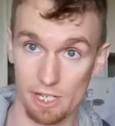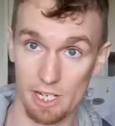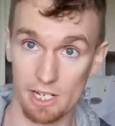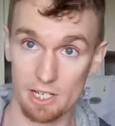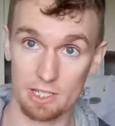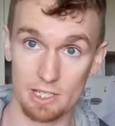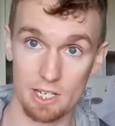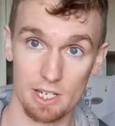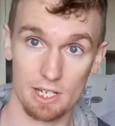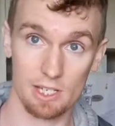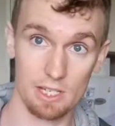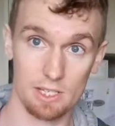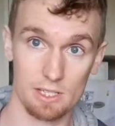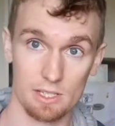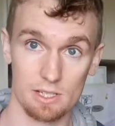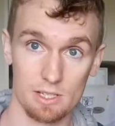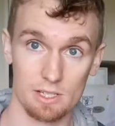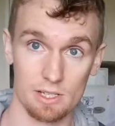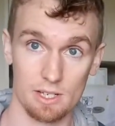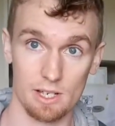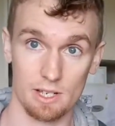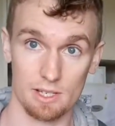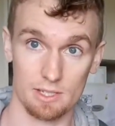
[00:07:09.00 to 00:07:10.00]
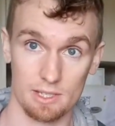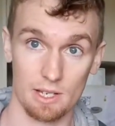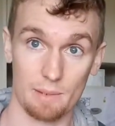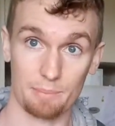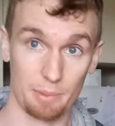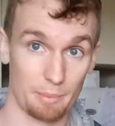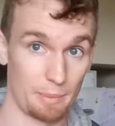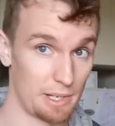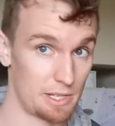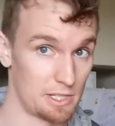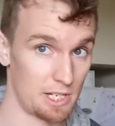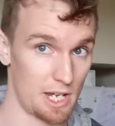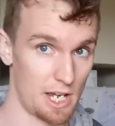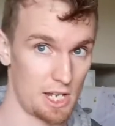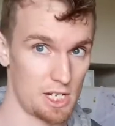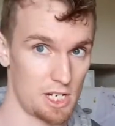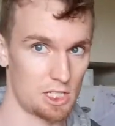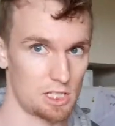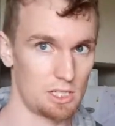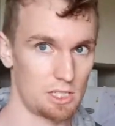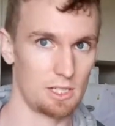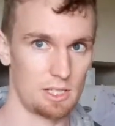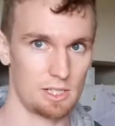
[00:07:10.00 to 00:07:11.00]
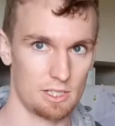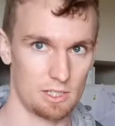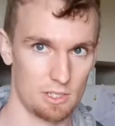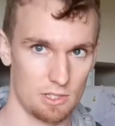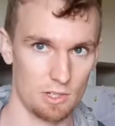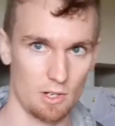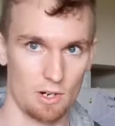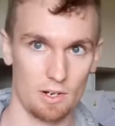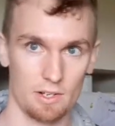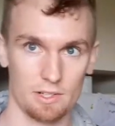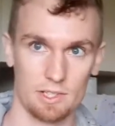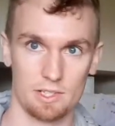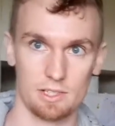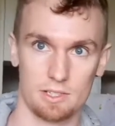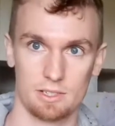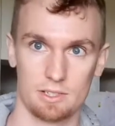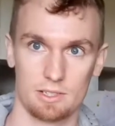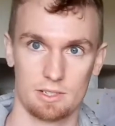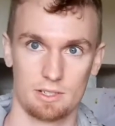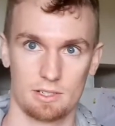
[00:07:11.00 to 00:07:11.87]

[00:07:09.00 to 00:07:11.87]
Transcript: creatine supplementation is not,